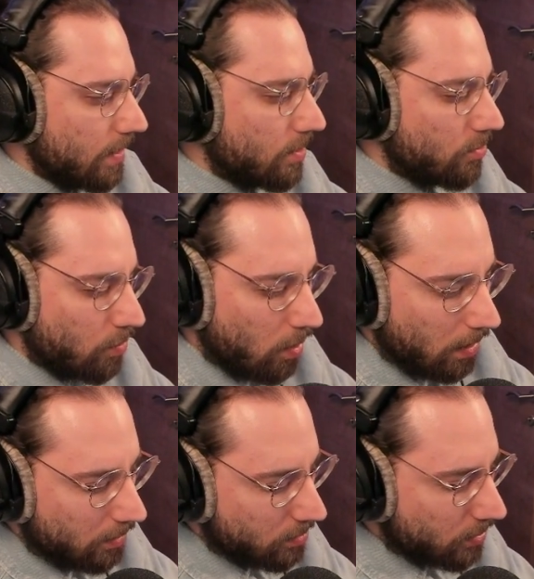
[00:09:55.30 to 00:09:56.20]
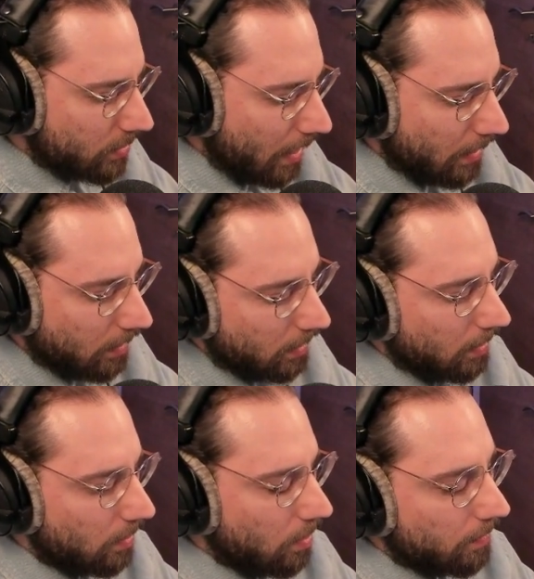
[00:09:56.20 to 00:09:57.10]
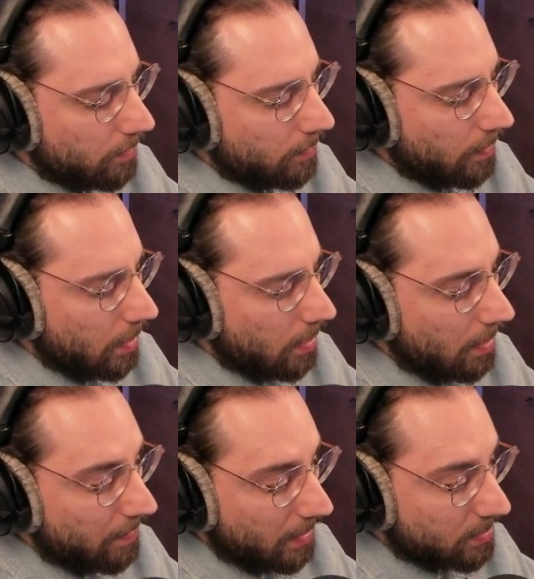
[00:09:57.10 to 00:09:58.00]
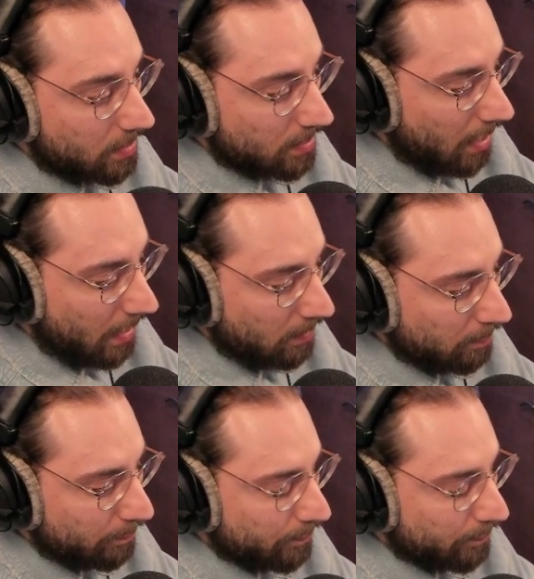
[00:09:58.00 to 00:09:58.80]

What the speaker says: a strong understanding of FX design.